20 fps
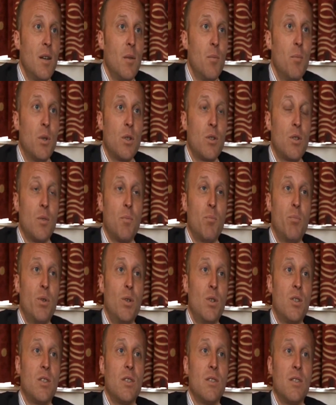But the
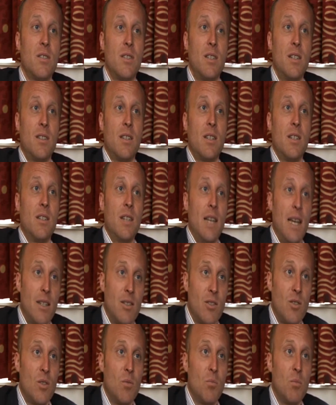person sitting
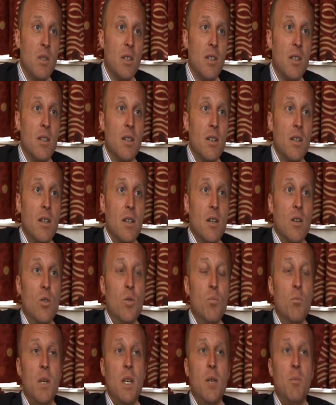next to me who
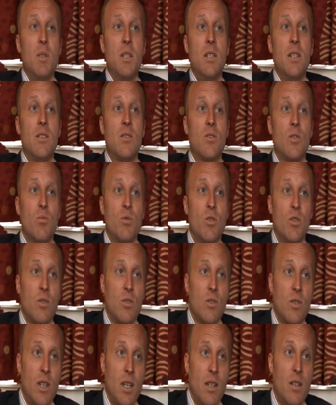maybe needs to work
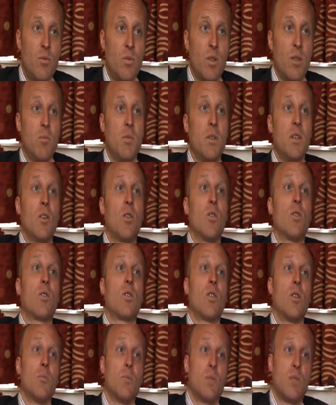together with me or
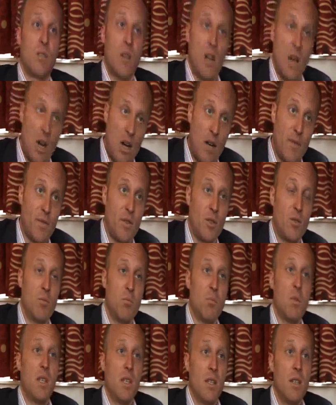comes after
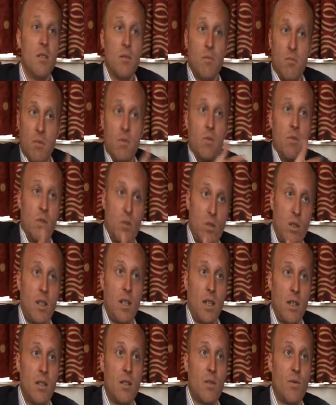me,
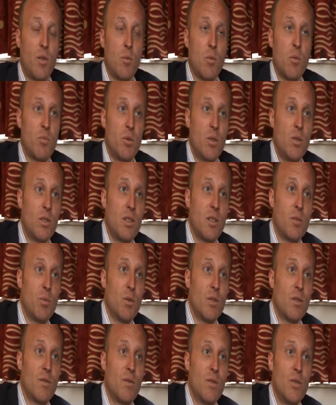looking at it from a process
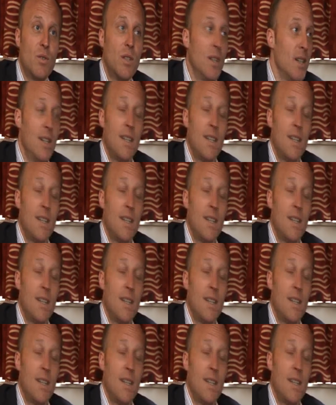point of view,